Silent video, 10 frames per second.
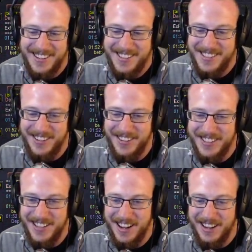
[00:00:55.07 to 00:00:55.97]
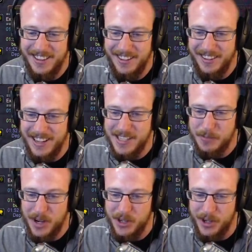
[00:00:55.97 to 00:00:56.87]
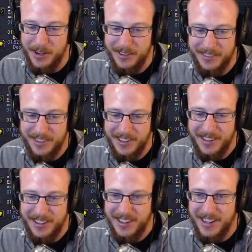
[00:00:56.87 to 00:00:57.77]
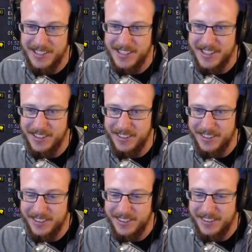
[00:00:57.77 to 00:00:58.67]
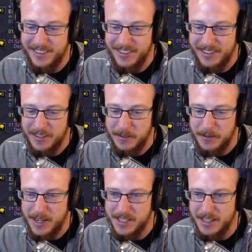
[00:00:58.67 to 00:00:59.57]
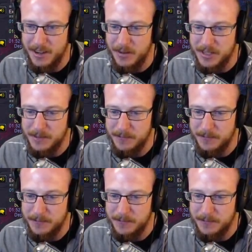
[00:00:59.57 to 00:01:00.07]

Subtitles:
So there's a little less pressure as a heal because of that reason.